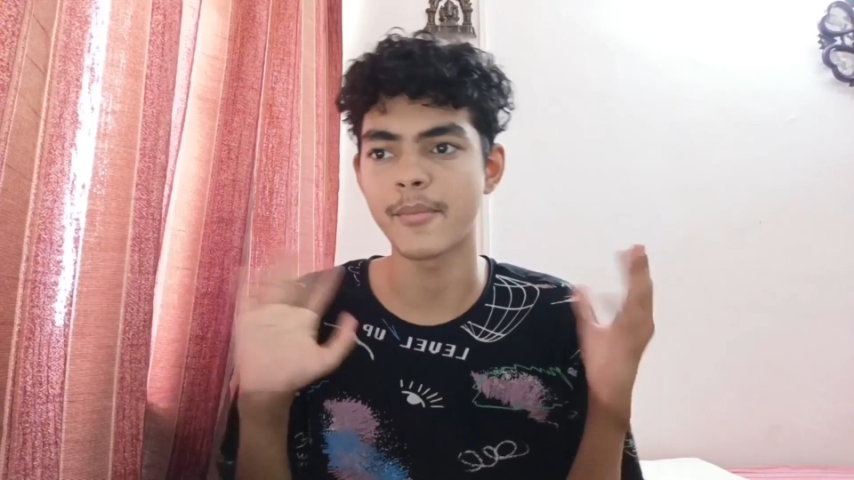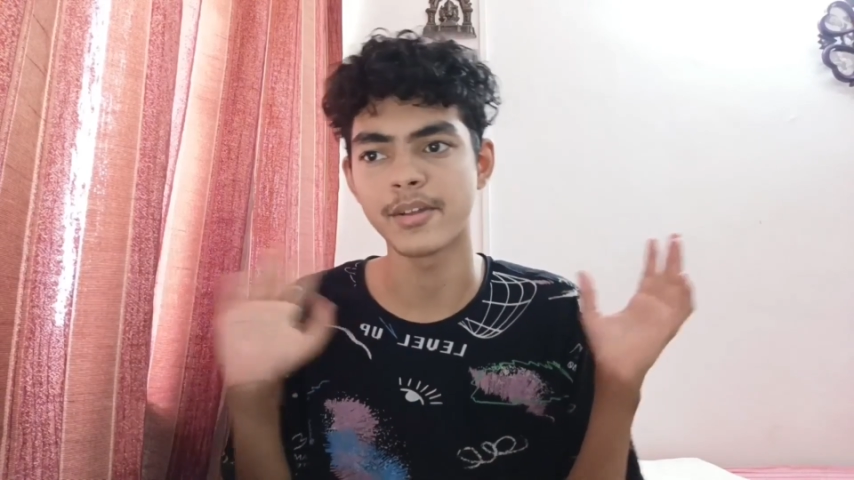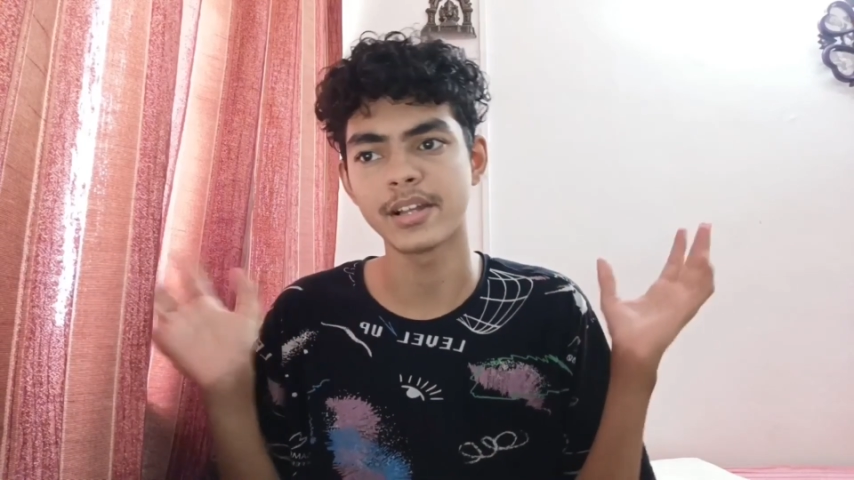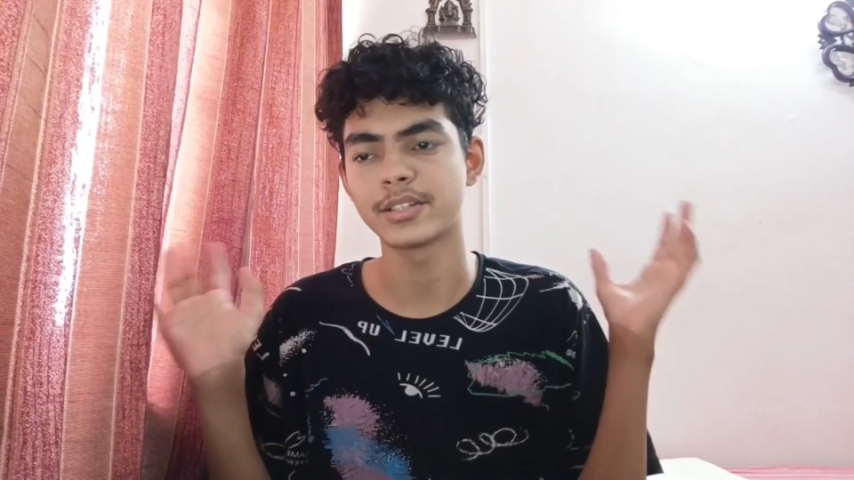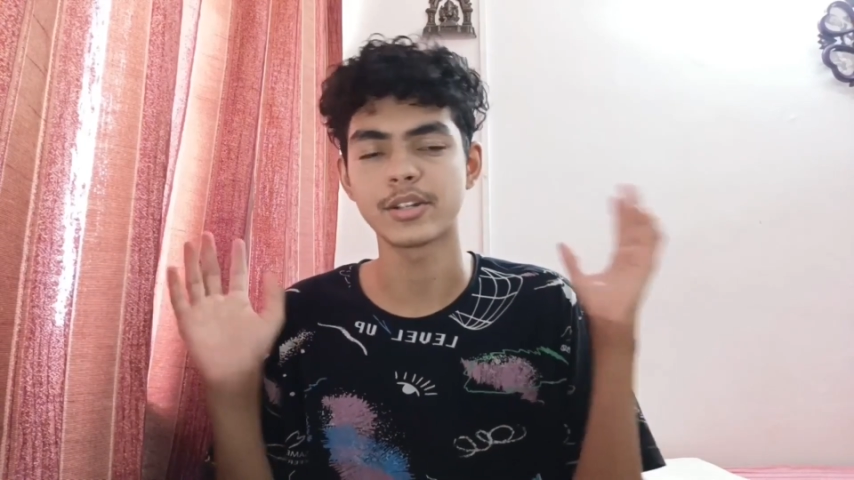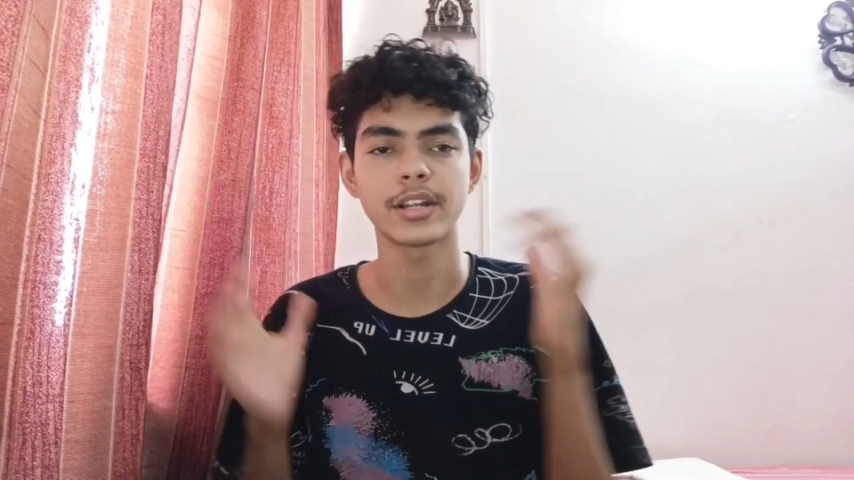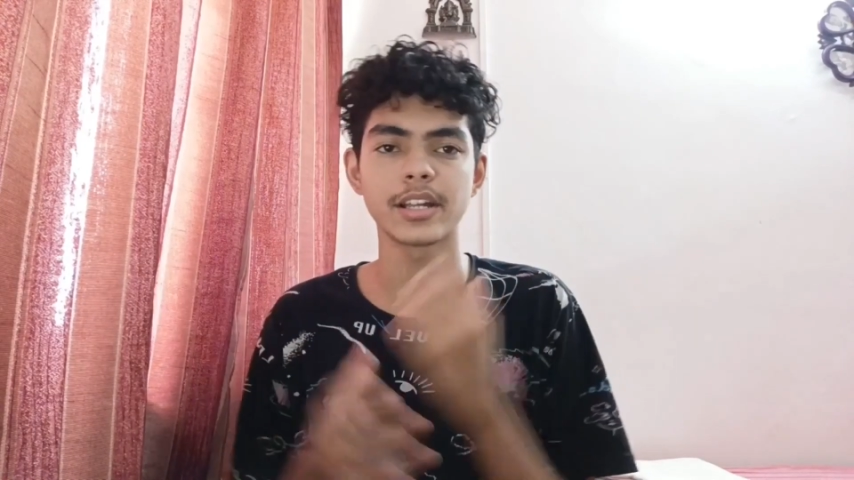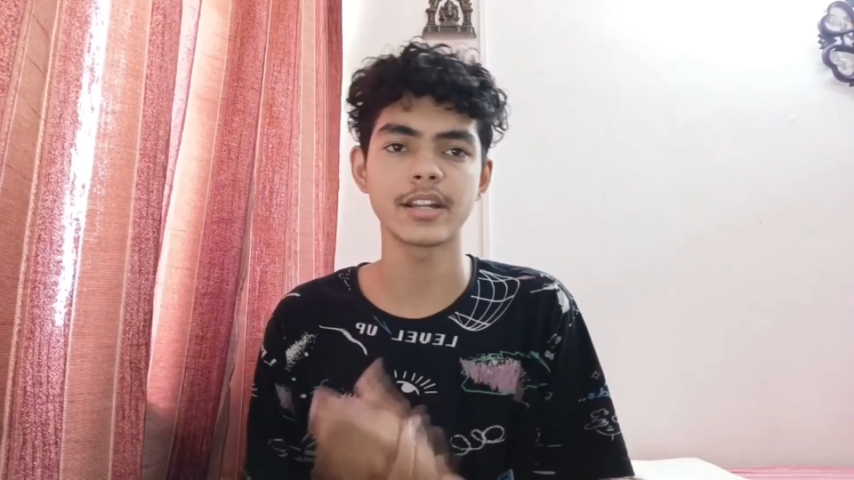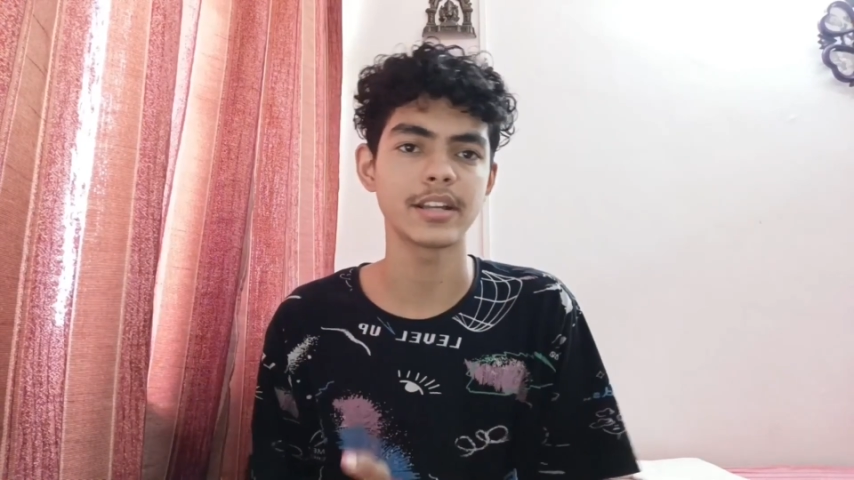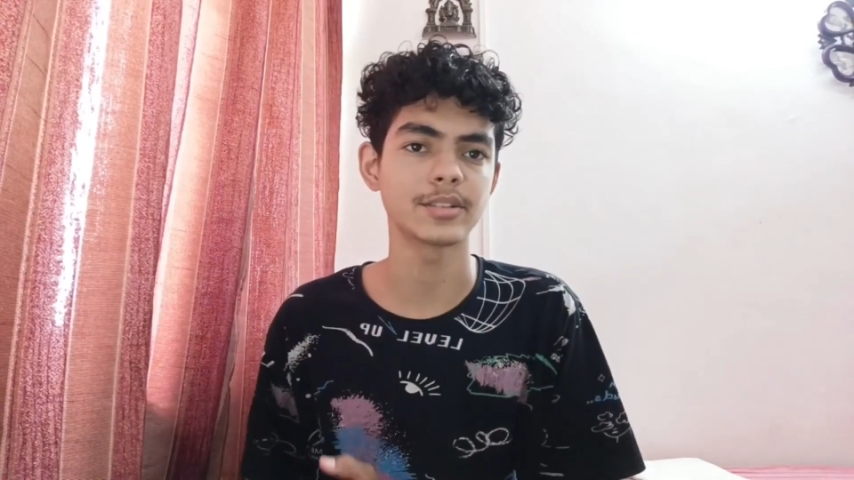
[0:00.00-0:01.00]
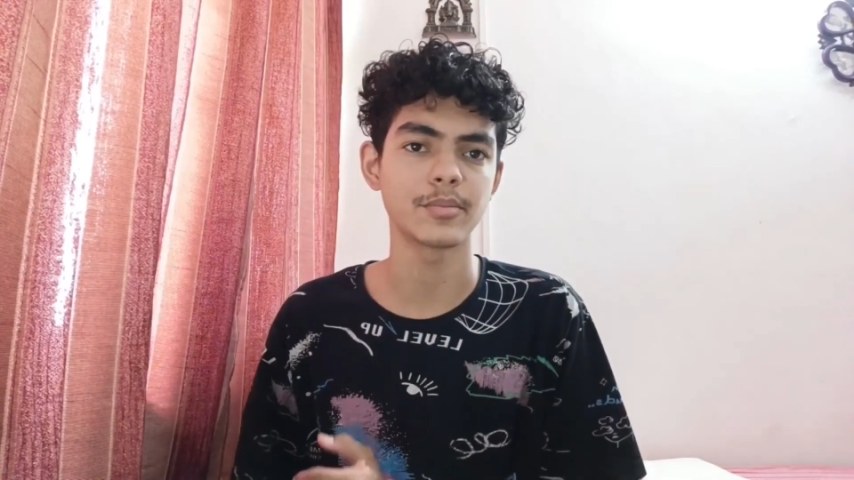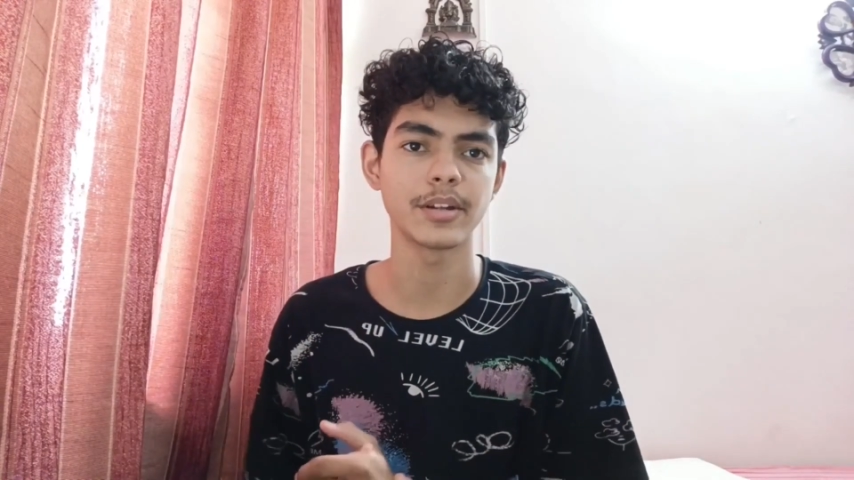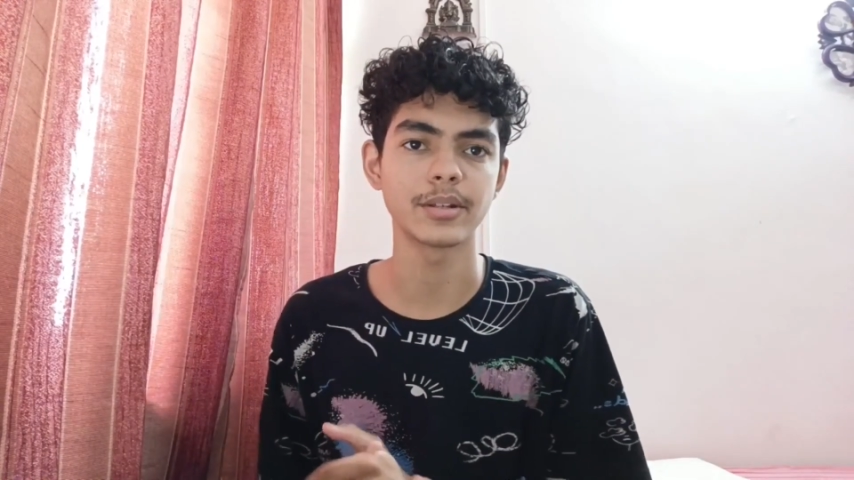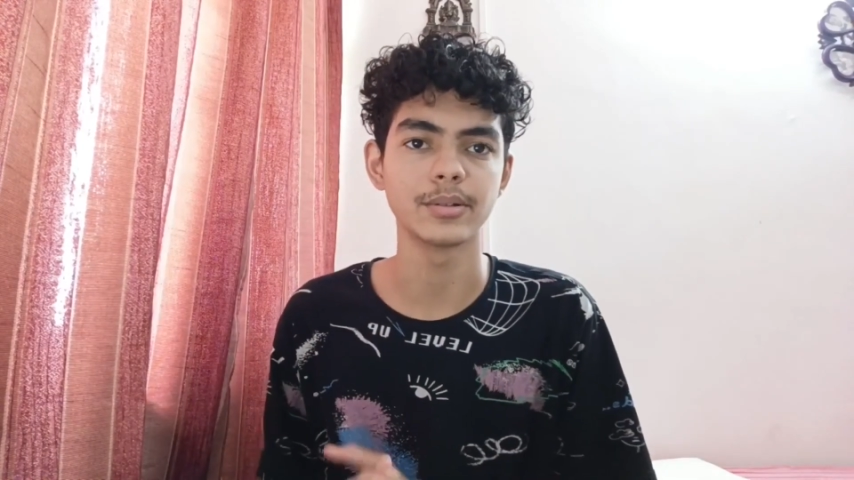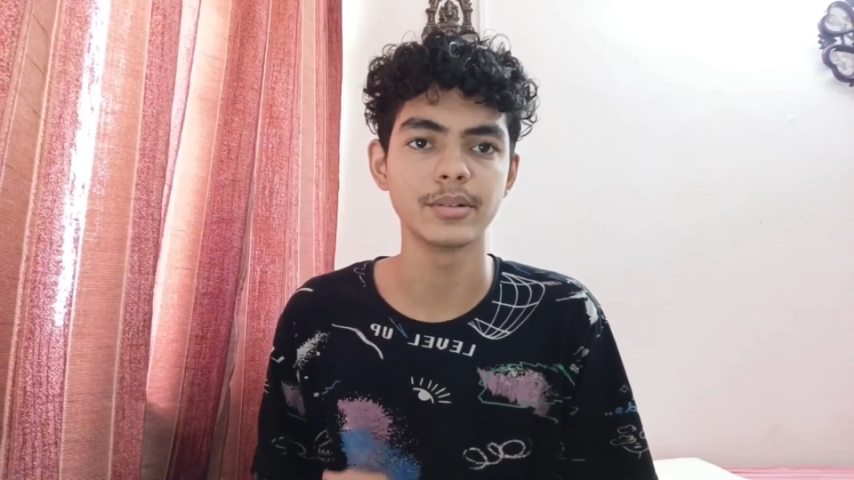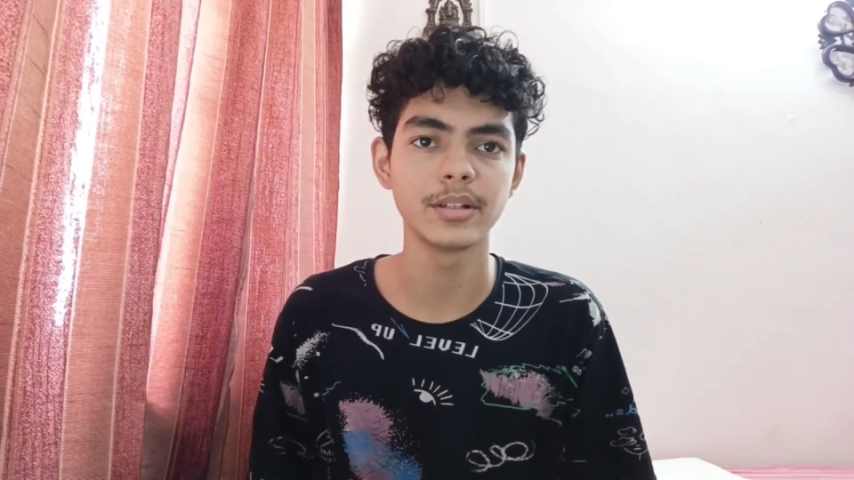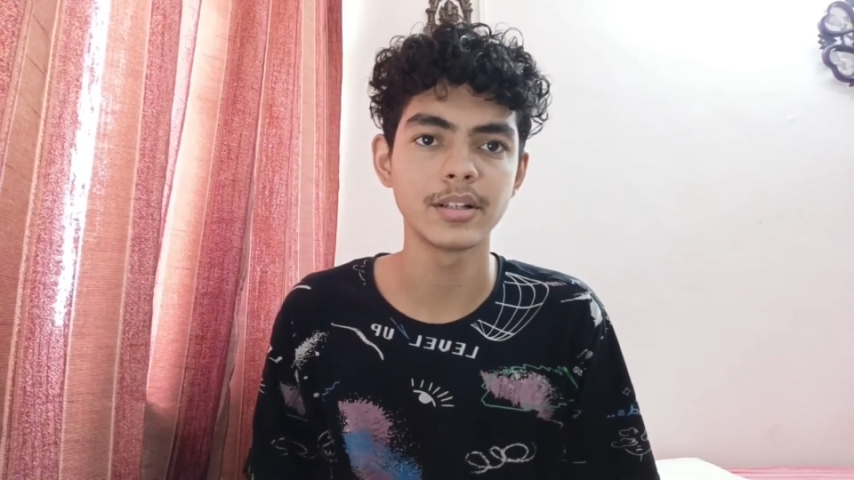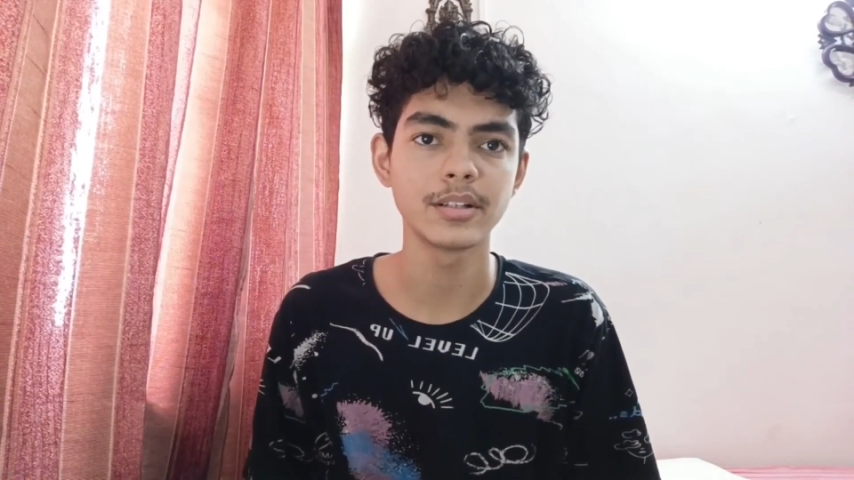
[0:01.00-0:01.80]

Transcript: I'm really enjoying it. It's pretty cool.